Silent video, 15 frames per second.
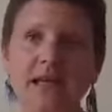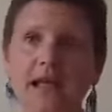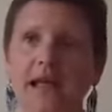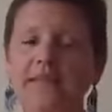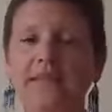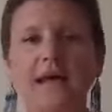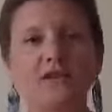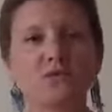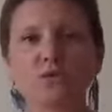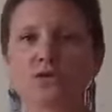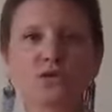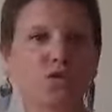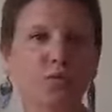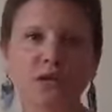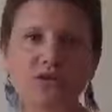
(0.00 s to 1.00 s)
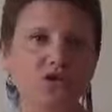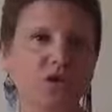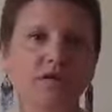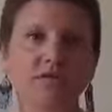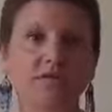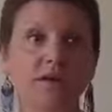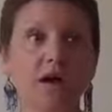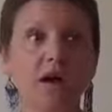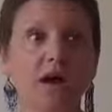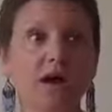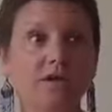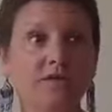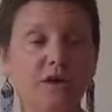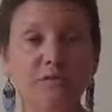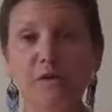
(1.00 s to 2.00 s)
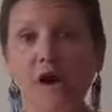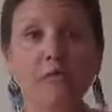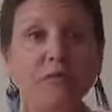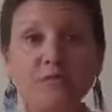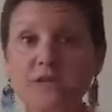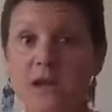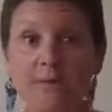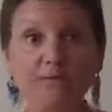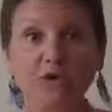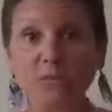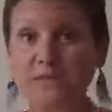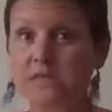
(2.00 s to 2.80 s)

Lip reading: and that's where so much of our problems come from.